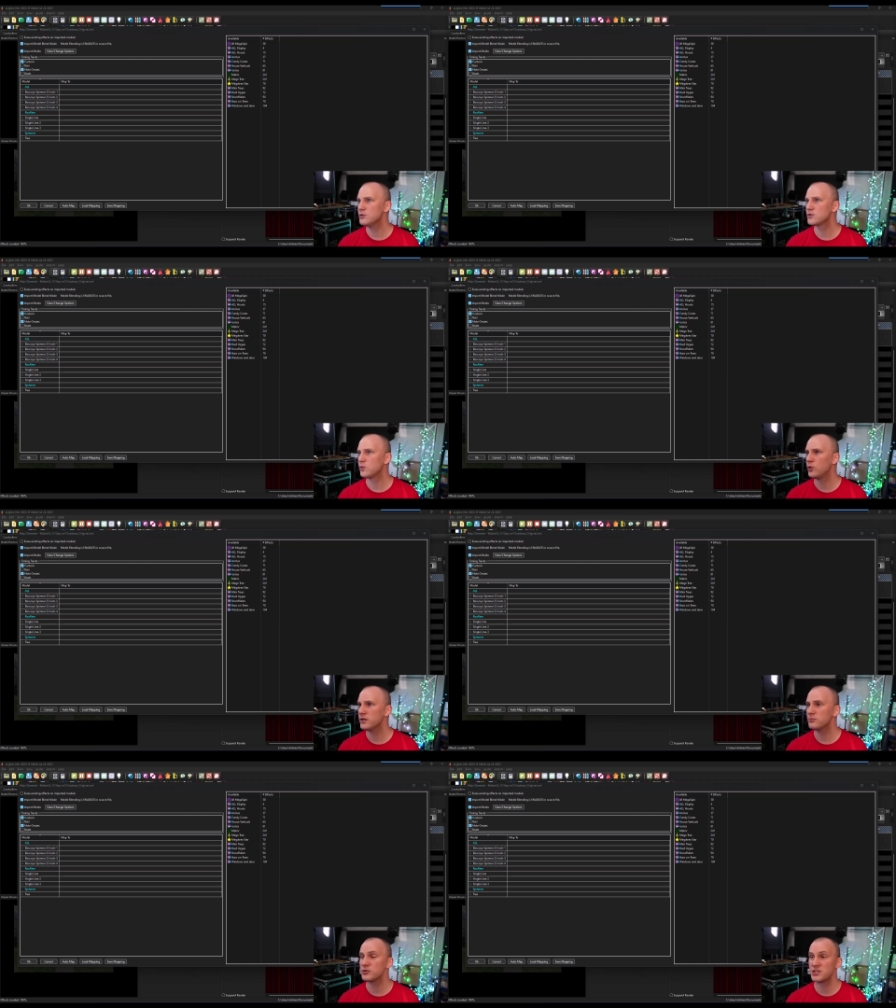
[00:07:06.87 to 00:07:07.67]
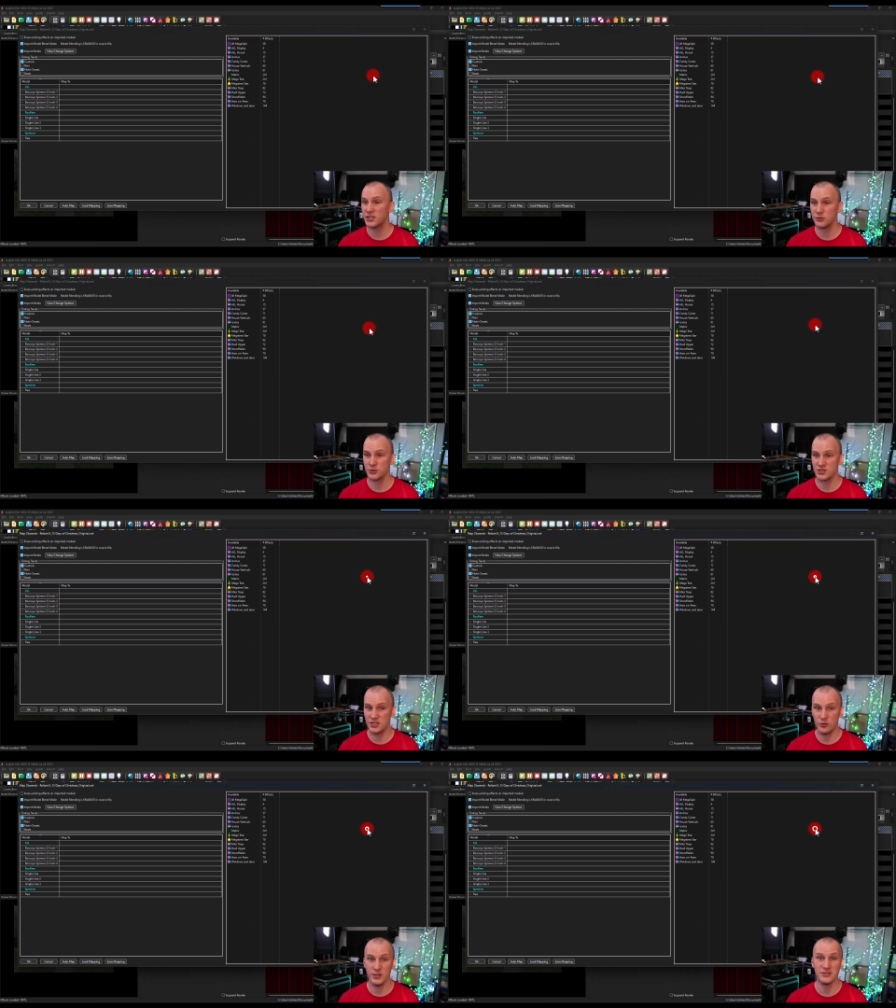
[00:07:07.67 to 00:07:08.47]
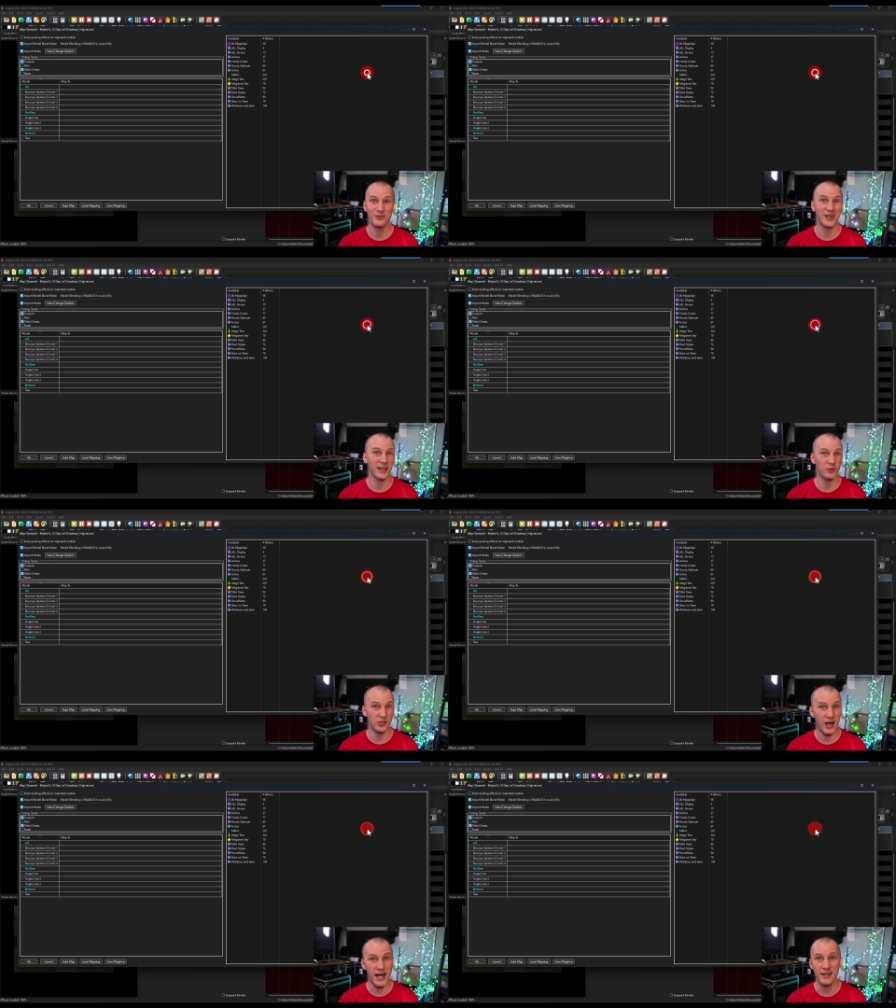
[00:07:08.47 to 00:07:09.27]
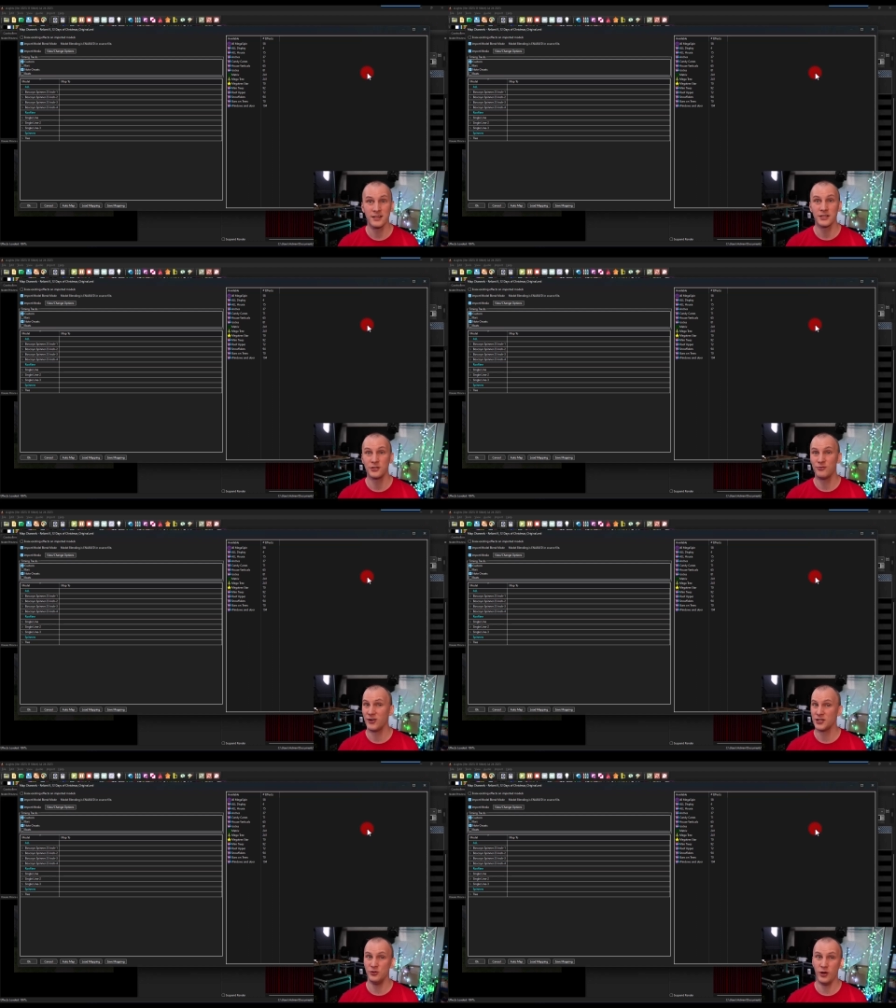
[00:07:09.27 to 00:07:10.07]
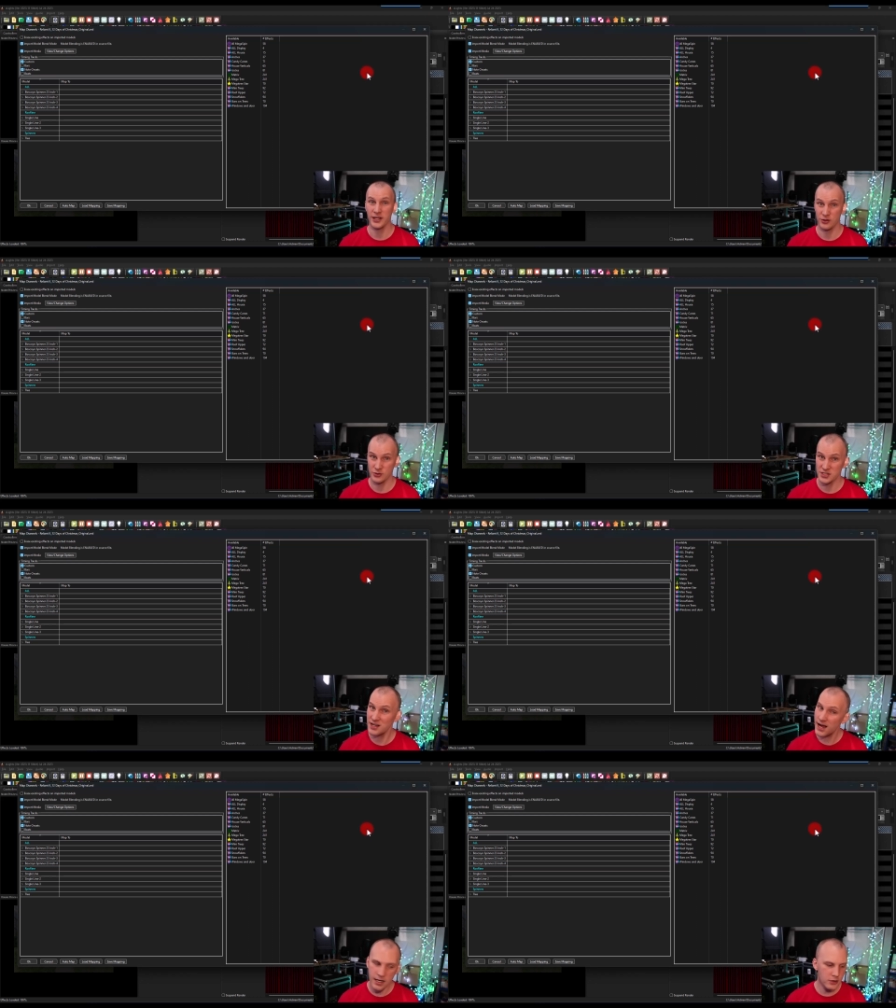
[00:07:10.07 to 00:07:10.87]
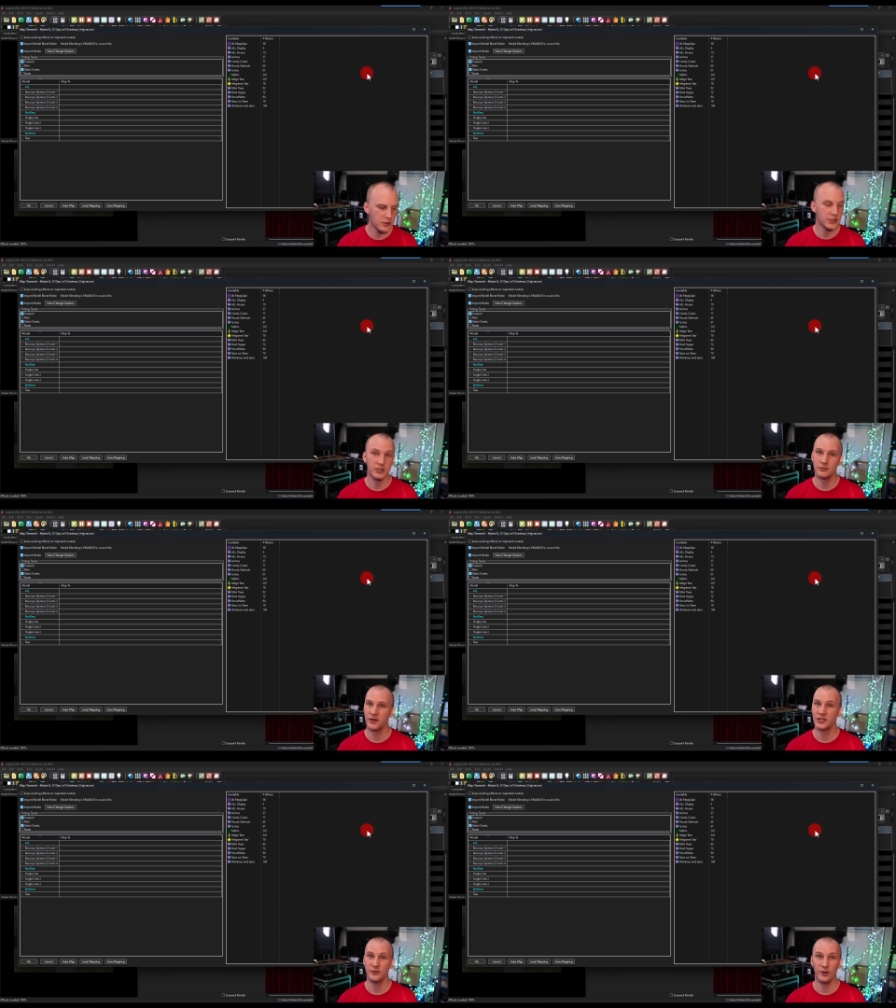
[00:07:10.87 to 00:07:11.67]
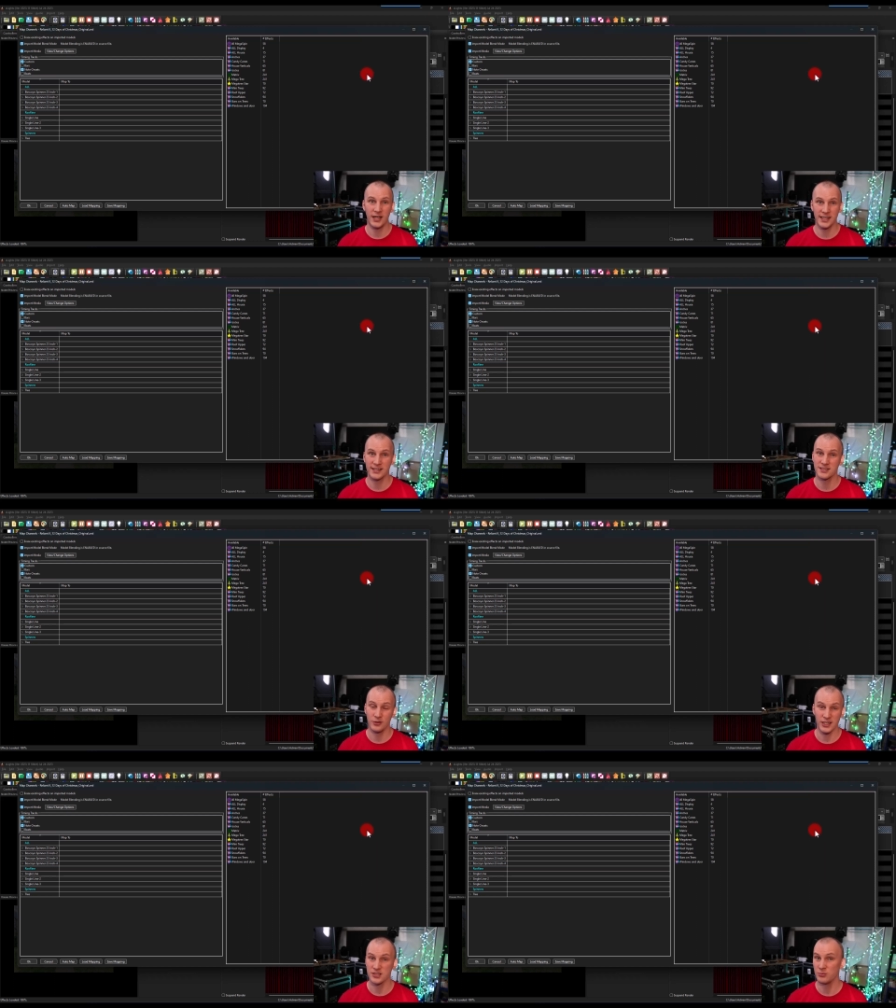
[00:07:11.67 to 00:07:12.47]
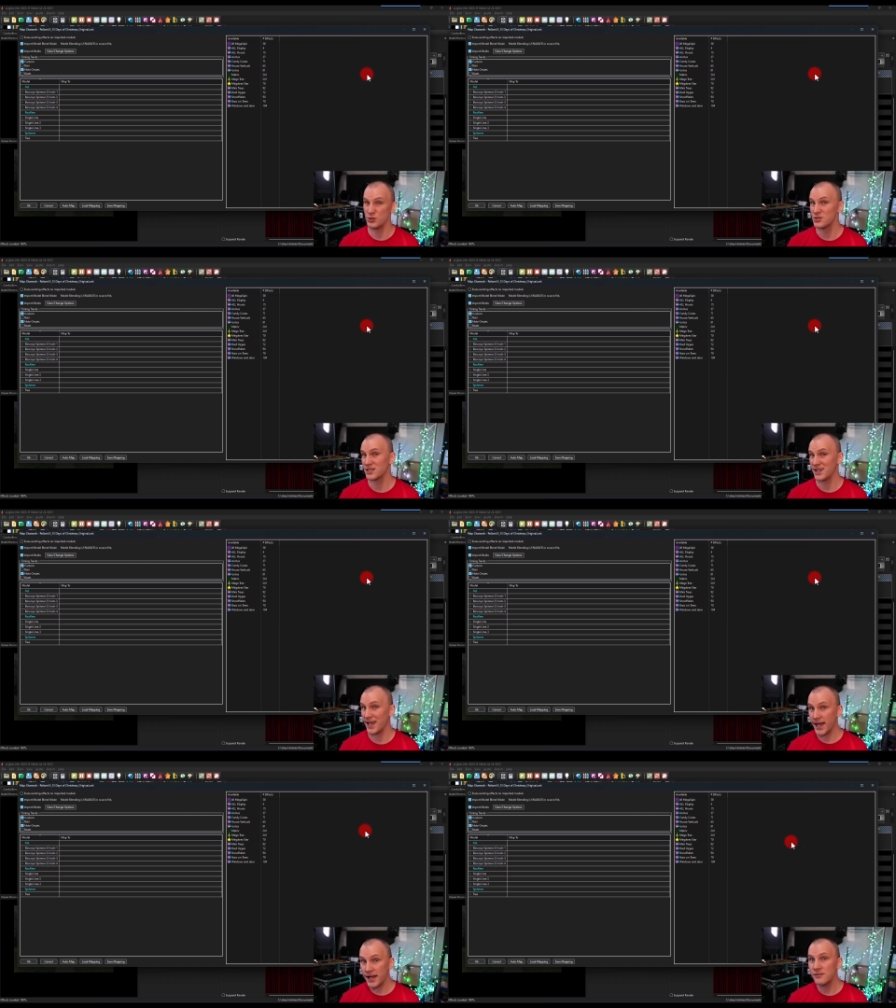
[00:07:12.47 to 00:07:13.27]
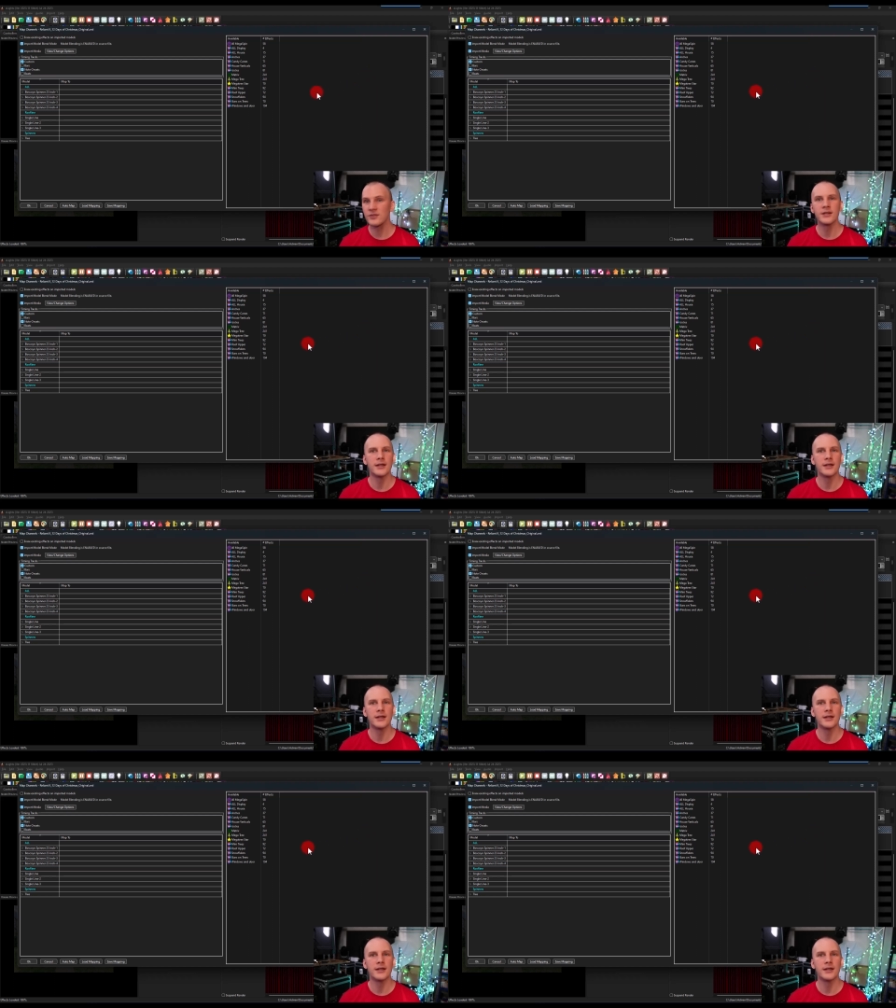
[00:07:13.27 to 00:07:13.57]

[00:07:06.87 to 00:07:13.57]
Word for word: one particular sequencer a lot, you find you like their style, you find you like the selection of music they have,